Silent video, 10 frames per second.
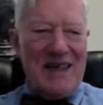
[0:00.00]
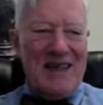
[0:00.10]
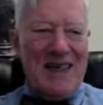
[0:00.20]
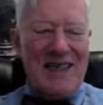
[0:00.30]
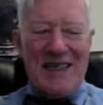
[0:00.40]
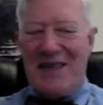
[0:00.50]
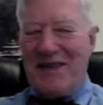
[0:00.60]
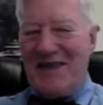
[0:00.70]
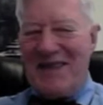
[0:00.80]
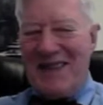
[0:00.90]
that's sort
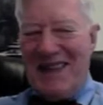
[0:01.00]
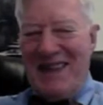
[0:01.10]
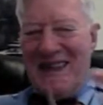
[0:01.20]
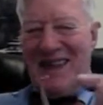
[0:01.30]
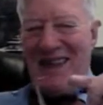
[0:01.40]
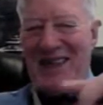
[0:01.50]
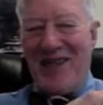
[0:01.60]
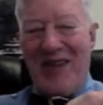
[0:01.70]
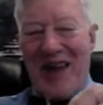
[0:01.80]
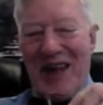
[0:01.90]
of
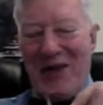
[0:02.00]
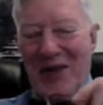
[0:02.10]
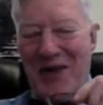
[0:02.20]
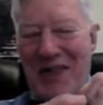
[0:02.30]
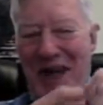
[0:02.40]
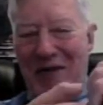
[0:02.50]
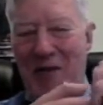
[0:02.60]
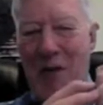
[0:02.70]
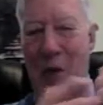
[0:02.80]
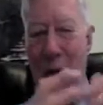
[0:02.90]
the nature of this kind of a board.